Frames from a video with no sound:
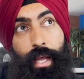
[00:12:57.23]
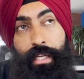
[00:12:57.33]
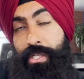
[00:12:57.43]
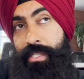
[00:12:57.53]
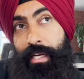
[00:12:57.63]

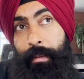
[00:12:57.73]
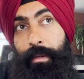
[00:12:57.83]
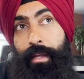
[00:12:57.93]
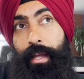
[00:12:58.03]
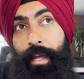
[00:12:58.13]
it's just going to
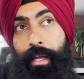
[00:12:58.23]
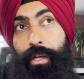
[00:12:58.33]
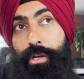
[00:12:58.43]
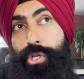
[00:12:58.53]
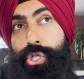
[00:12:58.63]

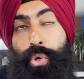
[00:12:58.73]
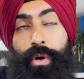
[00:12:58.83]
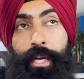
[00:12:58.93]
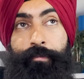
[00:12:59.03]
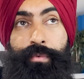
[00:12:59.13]
be a
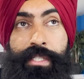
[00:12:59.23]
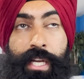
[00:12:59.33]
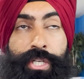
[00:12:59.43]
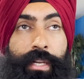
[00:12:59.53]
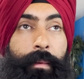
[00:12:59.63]
short-lived
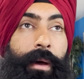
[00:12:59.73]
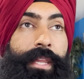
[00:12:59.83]
recession that by